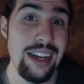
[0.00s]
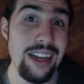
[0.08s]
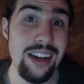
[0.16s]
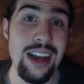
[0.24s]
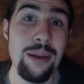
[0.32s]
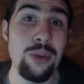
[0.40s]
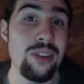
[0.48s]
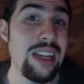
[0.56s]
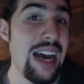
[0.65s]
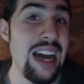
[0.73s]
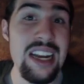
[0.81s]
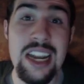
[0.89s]
in Emerald,
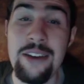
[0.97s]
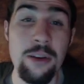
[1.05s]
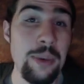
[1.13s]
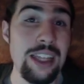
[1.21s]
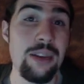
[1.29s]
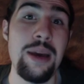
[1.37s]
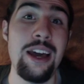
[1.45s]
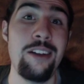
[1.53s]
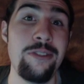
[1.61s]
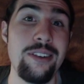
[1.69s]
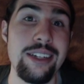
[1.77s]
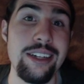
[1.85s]
I never beat the Battle
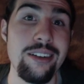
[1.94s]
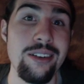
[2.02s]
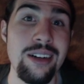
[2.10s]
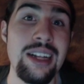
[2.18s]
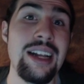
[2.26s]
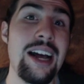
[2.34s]
Frontier.